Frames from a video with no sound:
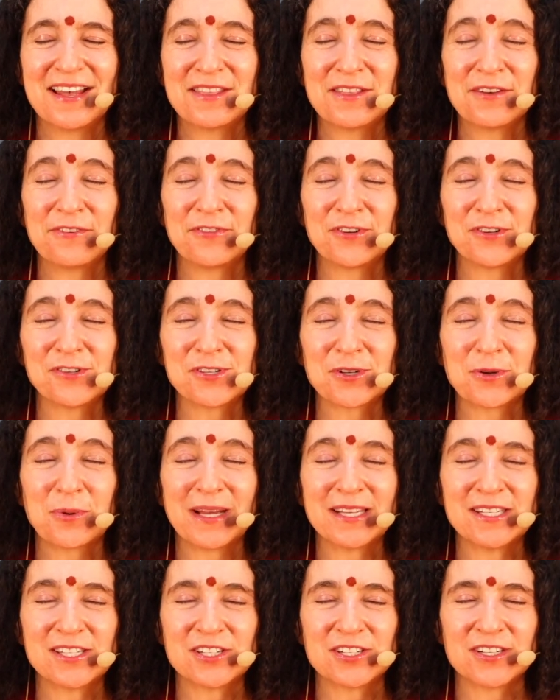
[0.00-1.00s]
the first
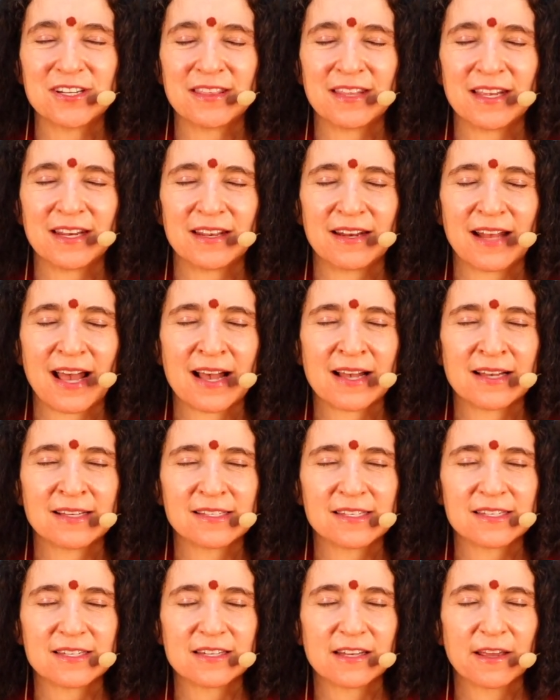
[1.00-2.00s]
question that had
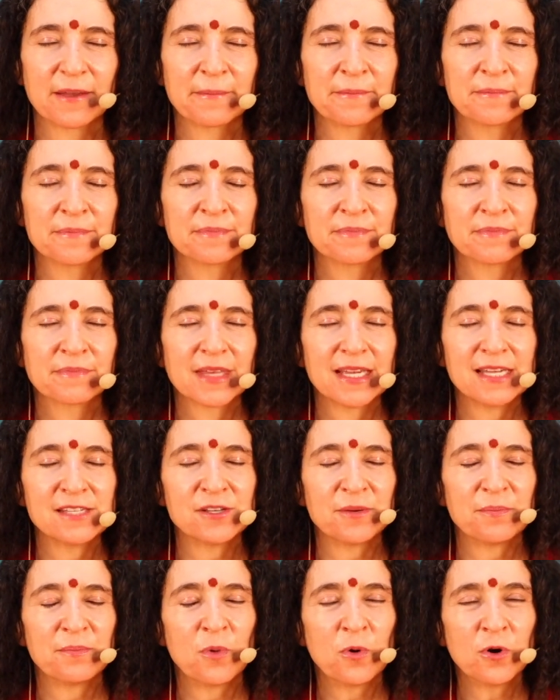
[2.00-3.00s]
asked, is
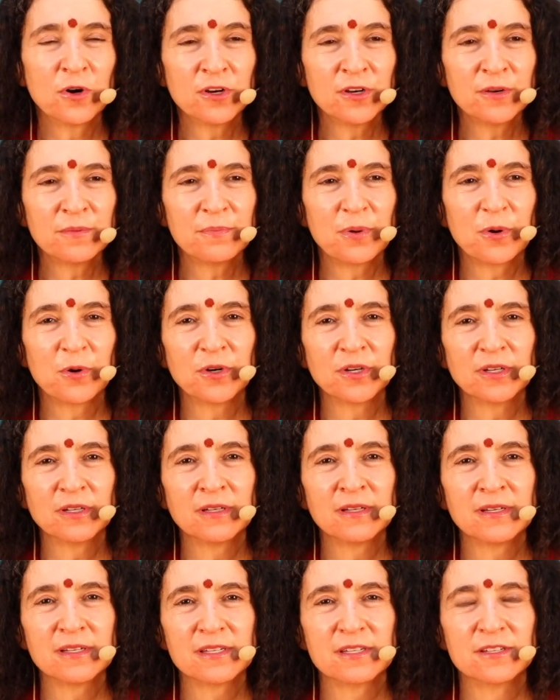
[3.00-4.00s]
it more
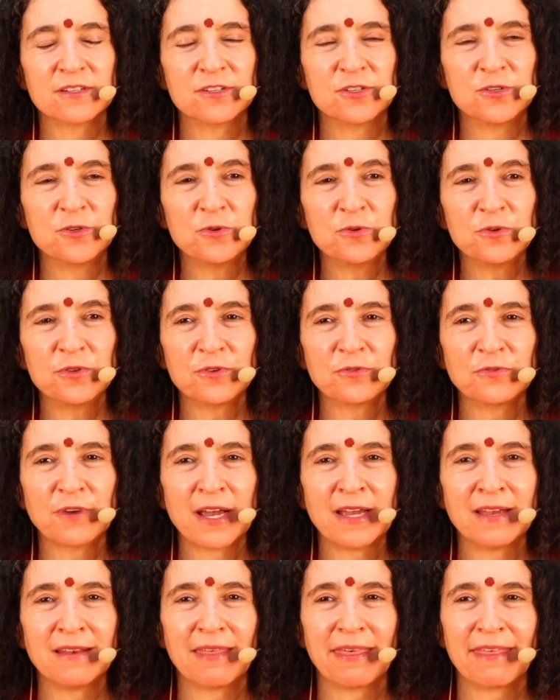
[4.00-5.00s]
important to do the
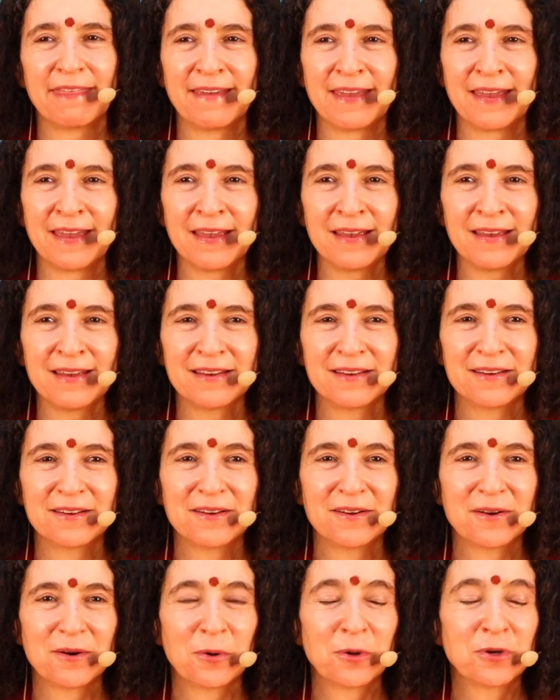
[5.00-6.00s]
right thing
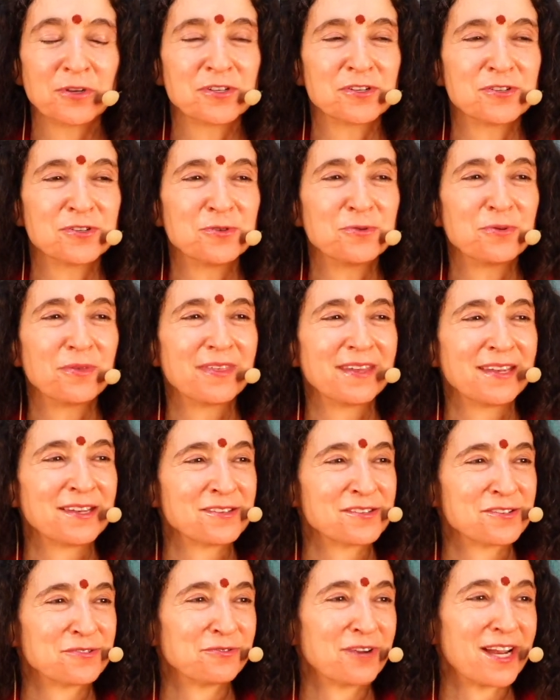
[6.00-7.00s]
or to do
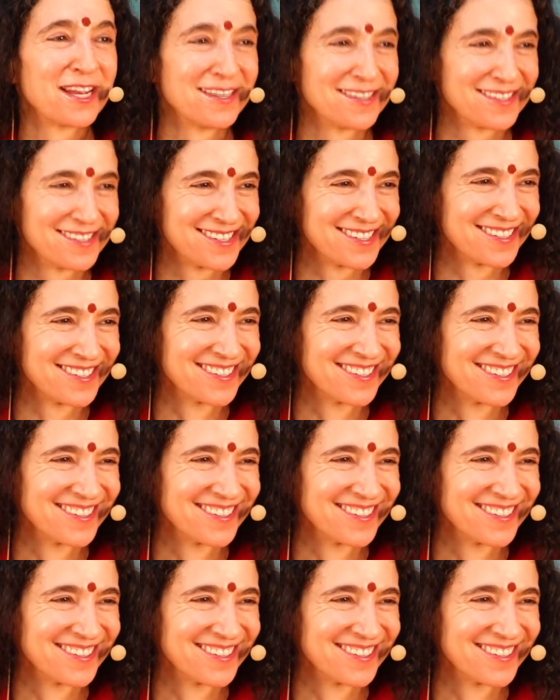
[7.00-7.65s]
things right?